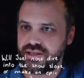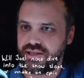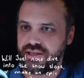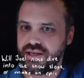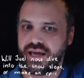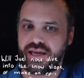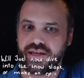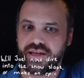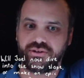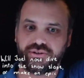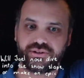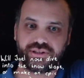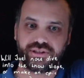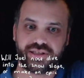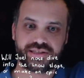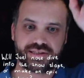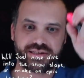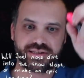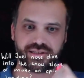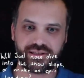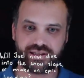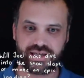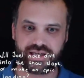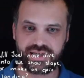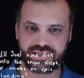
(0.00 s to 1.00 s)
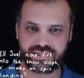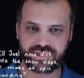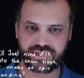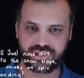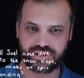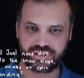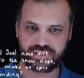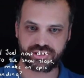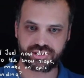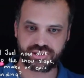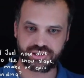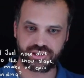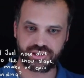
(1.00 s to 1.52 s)
is less than
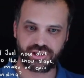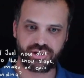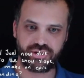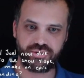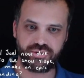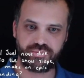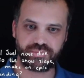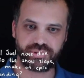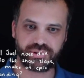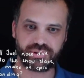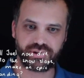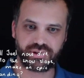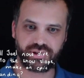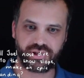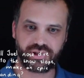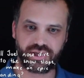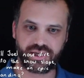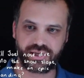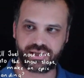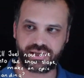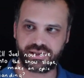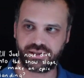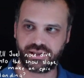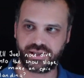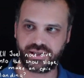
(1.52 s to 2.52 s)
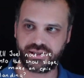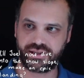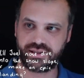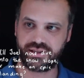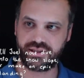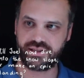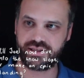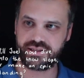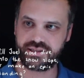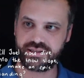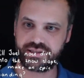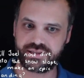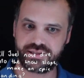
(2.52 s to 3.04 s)
the slope, like
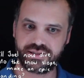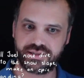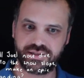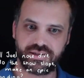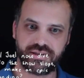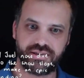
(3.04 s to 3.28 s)
this,